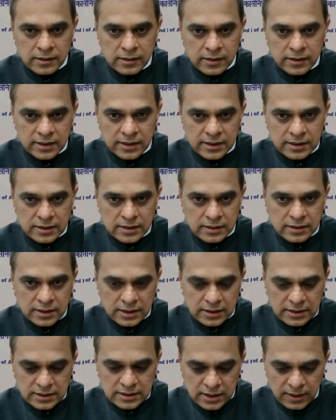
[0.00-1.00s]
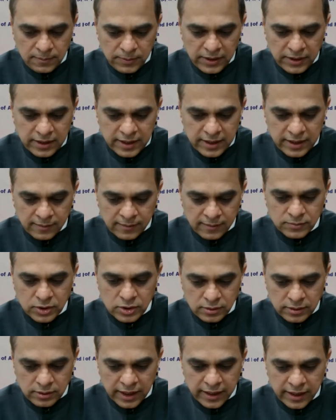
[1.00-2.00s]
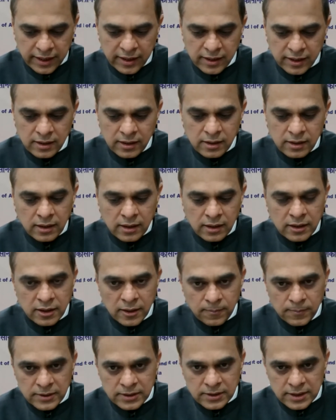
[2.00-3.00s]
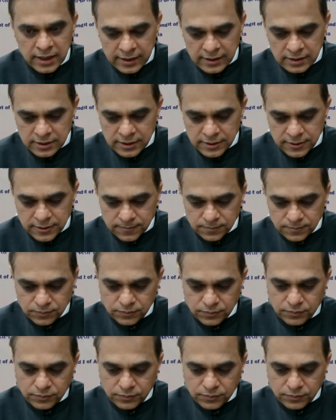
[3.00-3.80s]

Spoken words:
The CP grants today represents